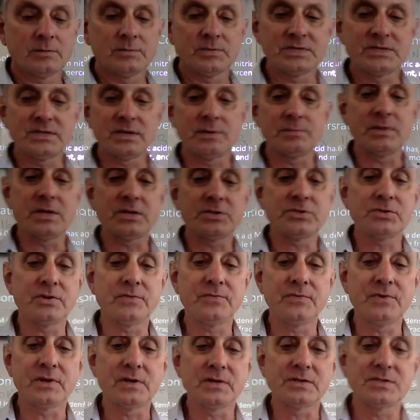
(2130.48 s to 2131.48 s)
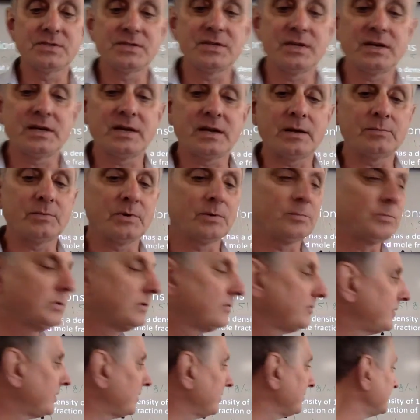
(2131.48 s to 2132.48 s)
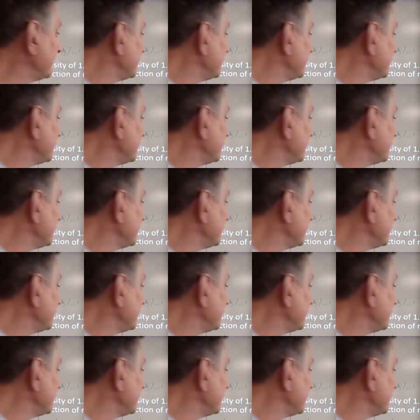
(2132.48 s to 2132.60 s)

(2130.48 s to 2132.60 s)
see, I'm not sure if you can see it. I'm going to move it over